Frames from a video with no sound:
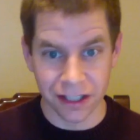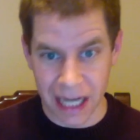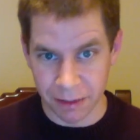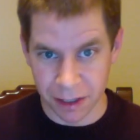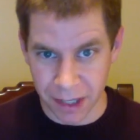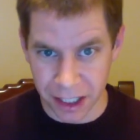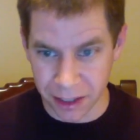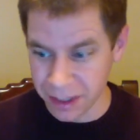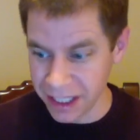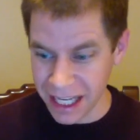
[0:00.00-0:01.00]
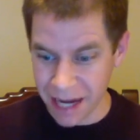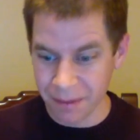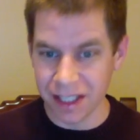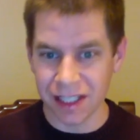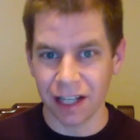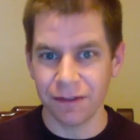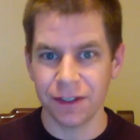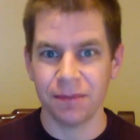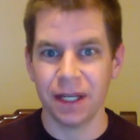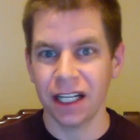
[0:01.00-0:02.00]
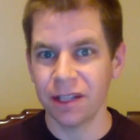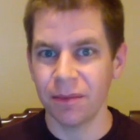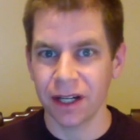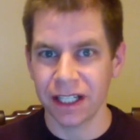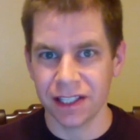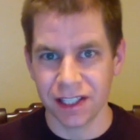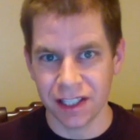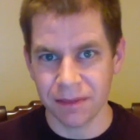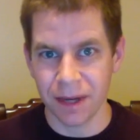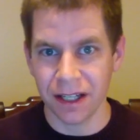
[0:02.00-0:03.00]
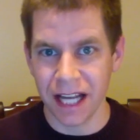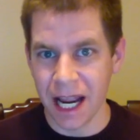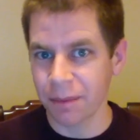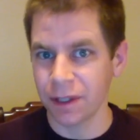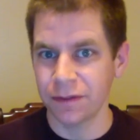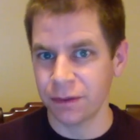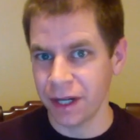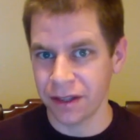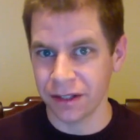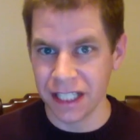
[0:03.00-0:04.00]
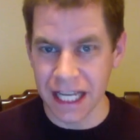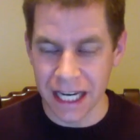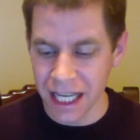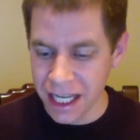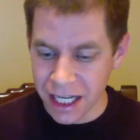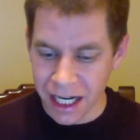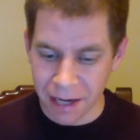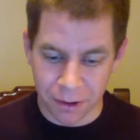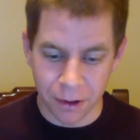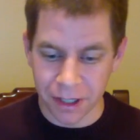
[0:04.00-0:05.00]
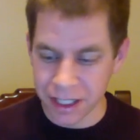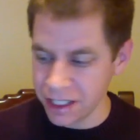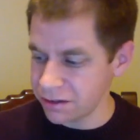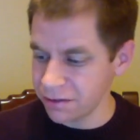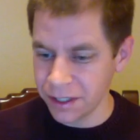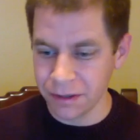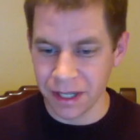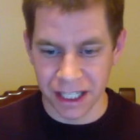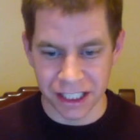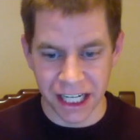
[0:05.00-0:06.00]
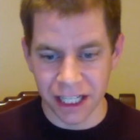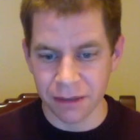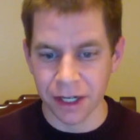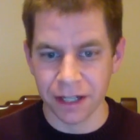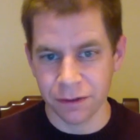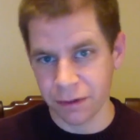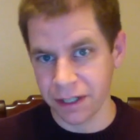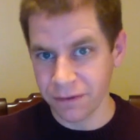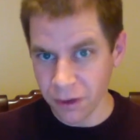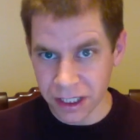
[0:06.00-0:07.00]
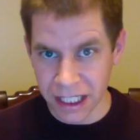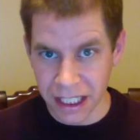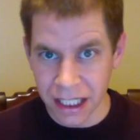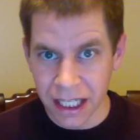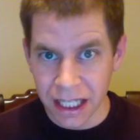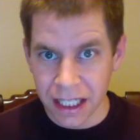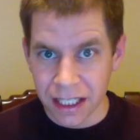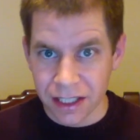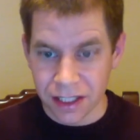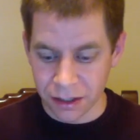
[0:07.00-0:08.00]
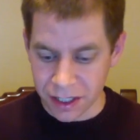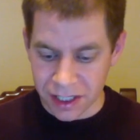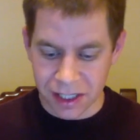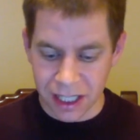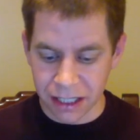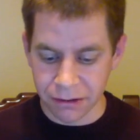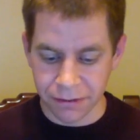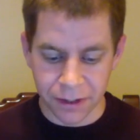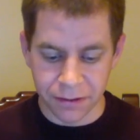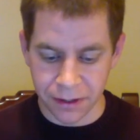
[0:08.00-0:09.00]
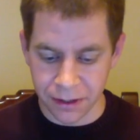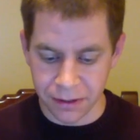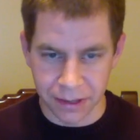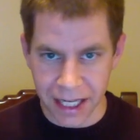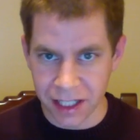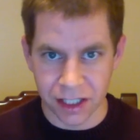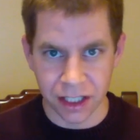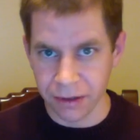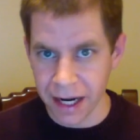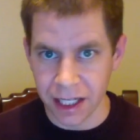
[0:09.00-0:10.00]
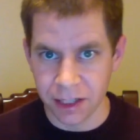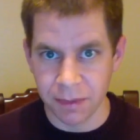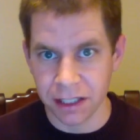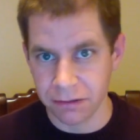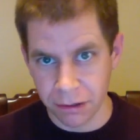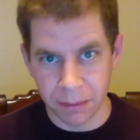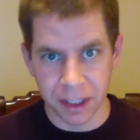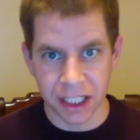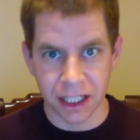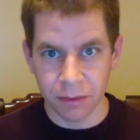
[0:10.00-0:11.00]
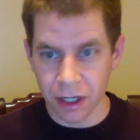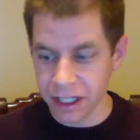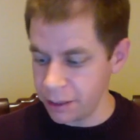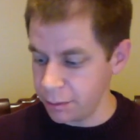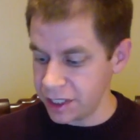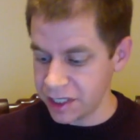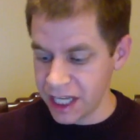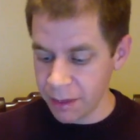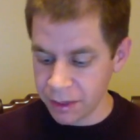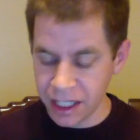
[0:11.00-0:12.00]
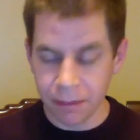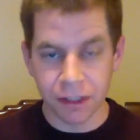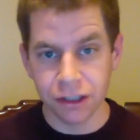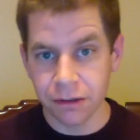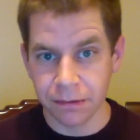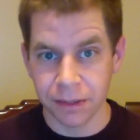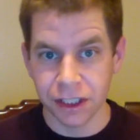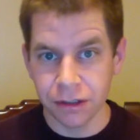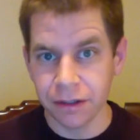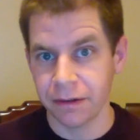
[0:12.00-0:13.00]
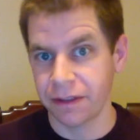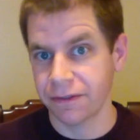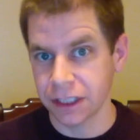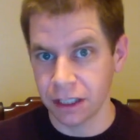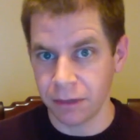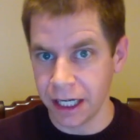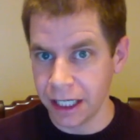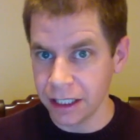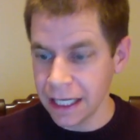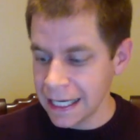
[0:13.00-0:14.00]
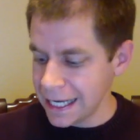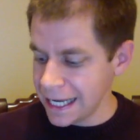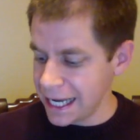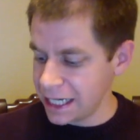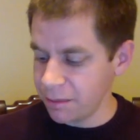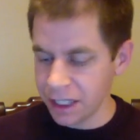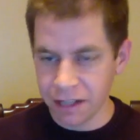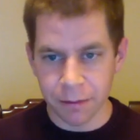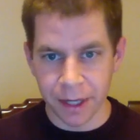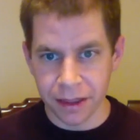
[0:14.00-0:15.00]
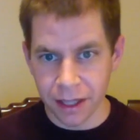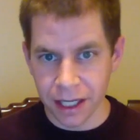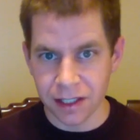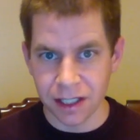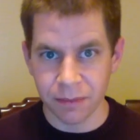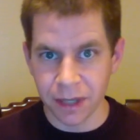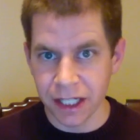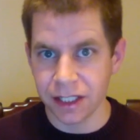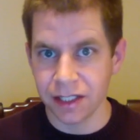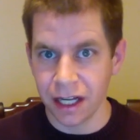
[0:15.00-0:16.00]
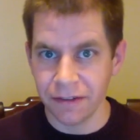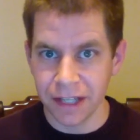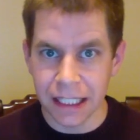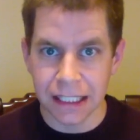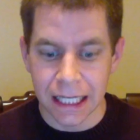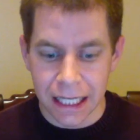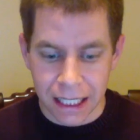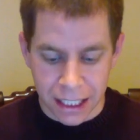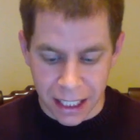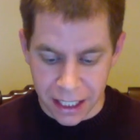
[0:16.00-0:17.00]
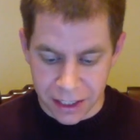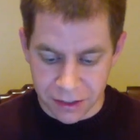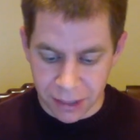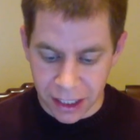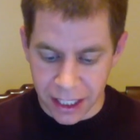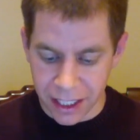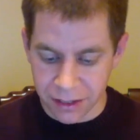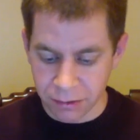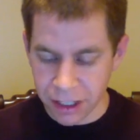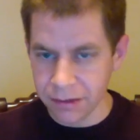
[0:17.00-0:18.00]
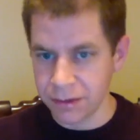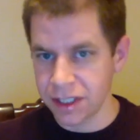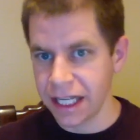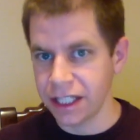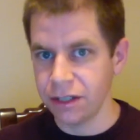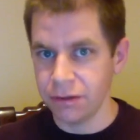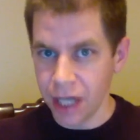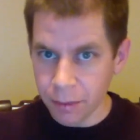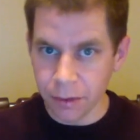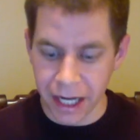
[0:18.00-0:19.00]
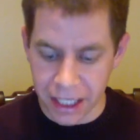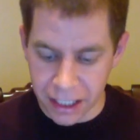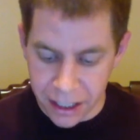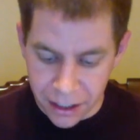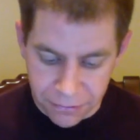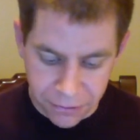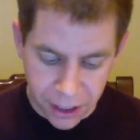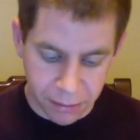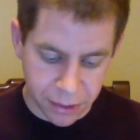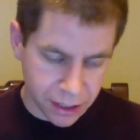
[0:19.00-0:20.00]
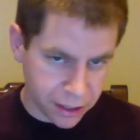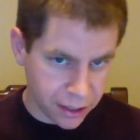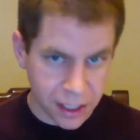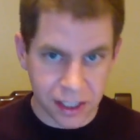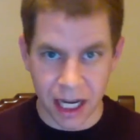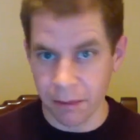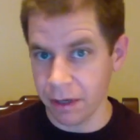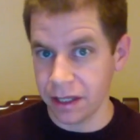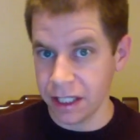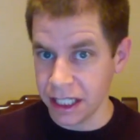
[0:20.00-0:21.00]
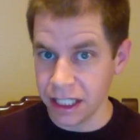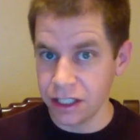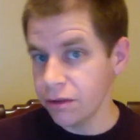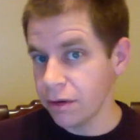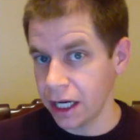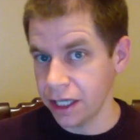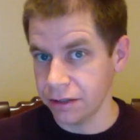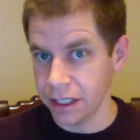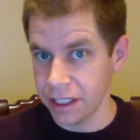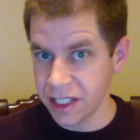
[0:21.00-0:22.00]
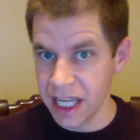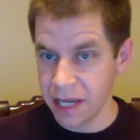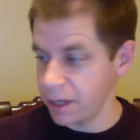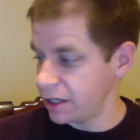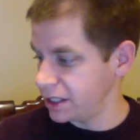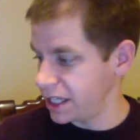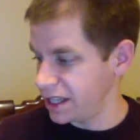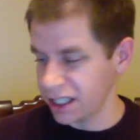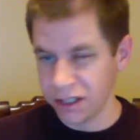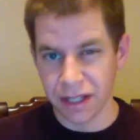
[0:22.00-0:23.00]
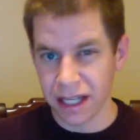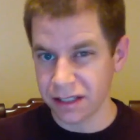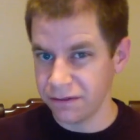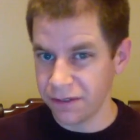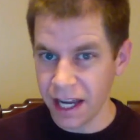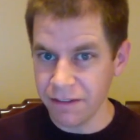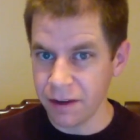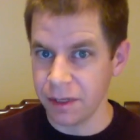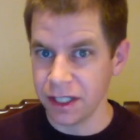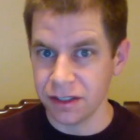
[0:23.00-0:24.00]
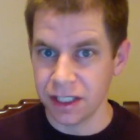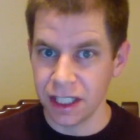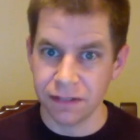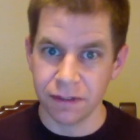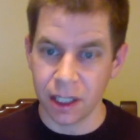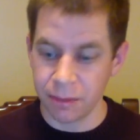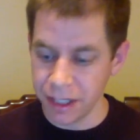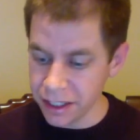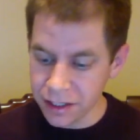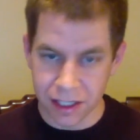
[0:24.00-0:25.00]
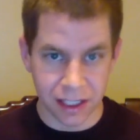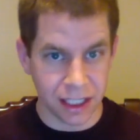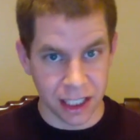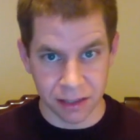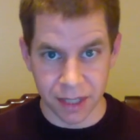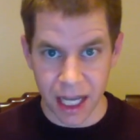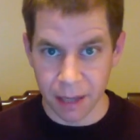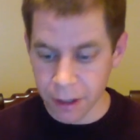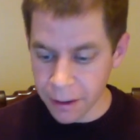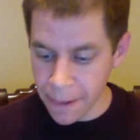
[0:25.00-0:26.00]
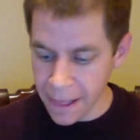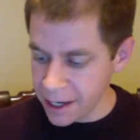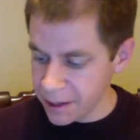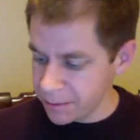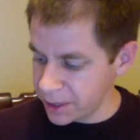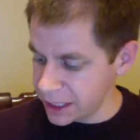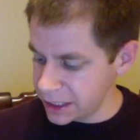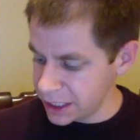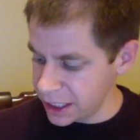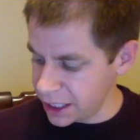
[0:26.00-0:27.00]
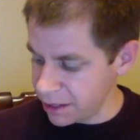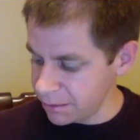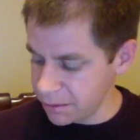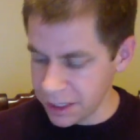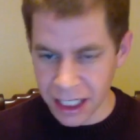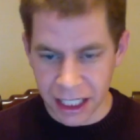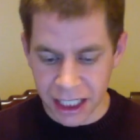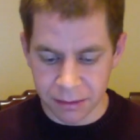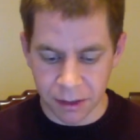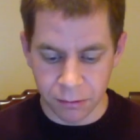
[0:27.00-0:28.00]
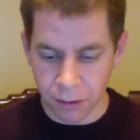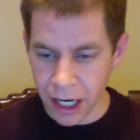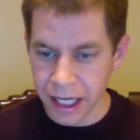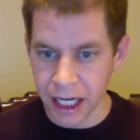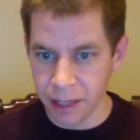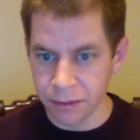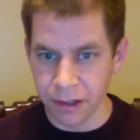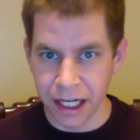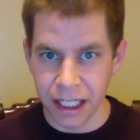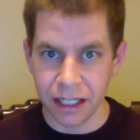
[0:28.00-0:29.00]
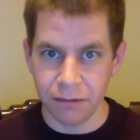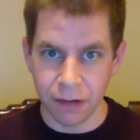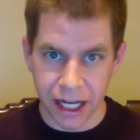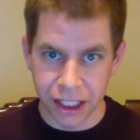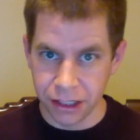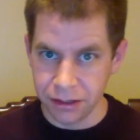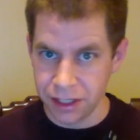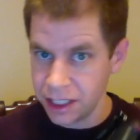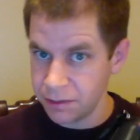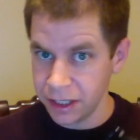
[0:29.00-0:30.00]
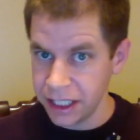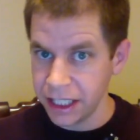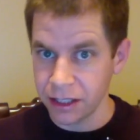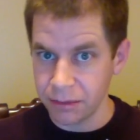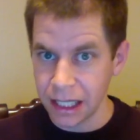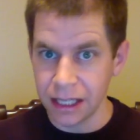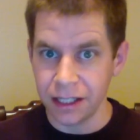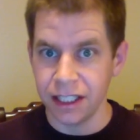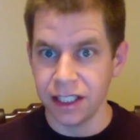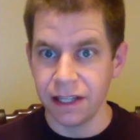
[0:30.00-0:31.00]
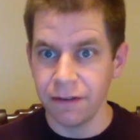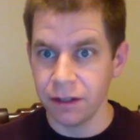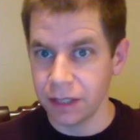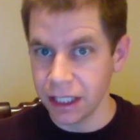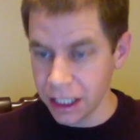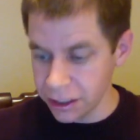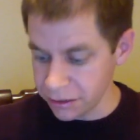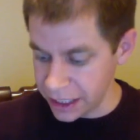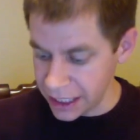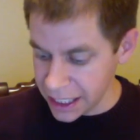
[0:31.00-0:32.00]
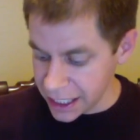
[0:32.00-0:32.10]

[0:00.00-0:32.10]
camera is brand new, but the camera itself has been on the market since about April of 2013. I'm recording this review in January of 2014, so this is not a review of the latest and greatest piece of equipment to hit the market, but it's a camera that I've been shooting with for a little while, and I'm going to give you my thoughts and impressions of it, as well as what it was like to upgrade from this camera, the D200. This came out in, I think, 2005. I've been using this for a couple of years. It's an awesome camera. But I'm going to be talking about why I upgraded and why I chose this particular model, the D7100,